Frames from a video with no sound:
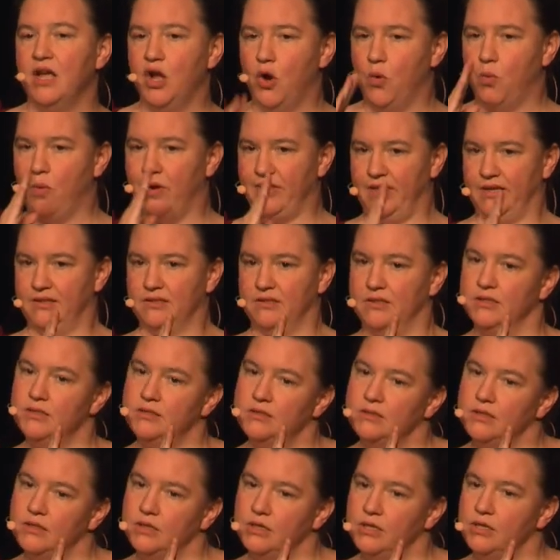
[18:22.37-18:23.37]
whether it's this
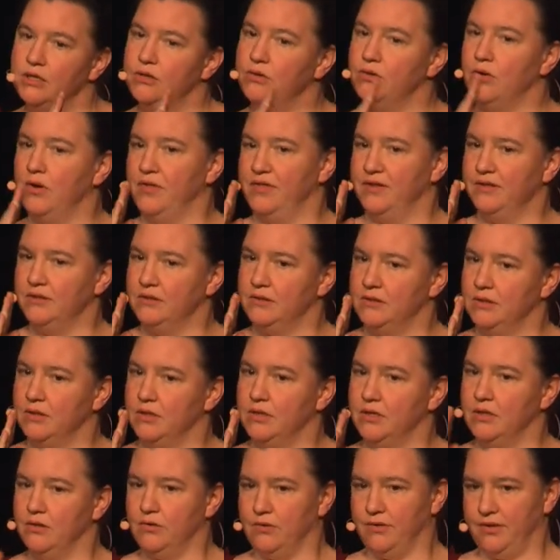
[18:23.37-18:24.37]
secure or this
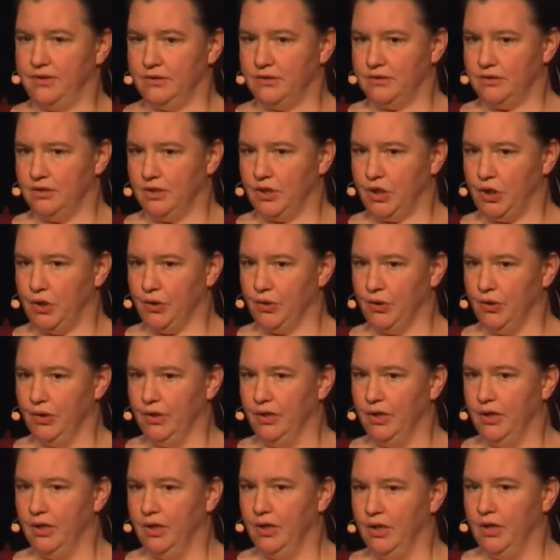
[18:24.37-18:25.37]
secure or this secure.
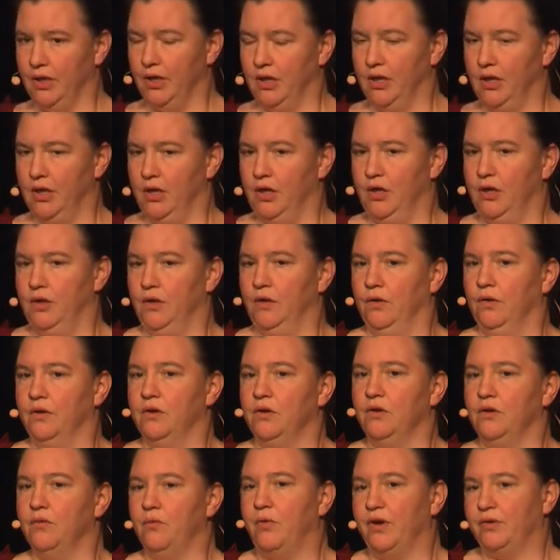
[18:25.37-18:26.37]

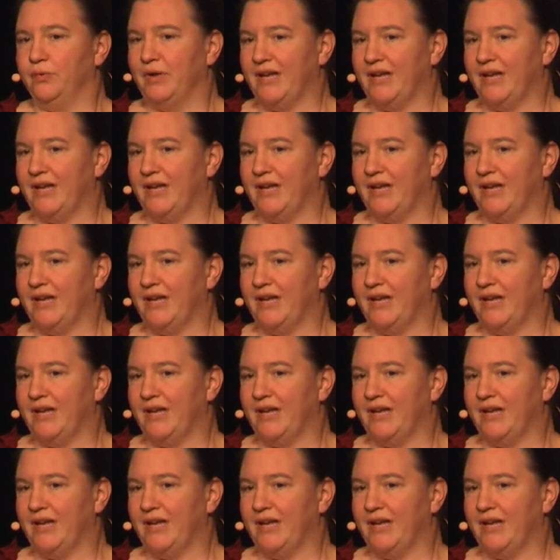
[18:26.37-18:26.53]
What we